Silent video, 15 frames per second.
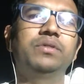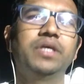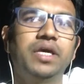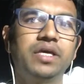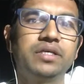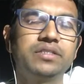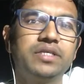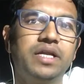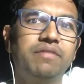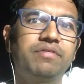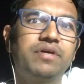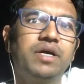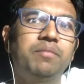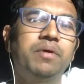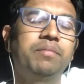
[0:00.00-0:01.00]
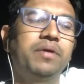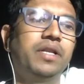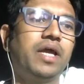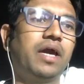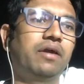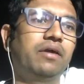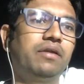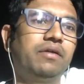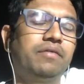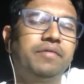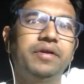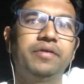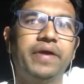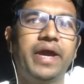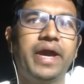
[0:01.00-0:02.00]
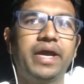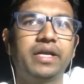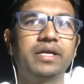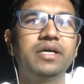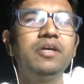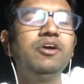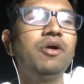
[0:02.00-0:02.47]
things that have come up in Angular and React,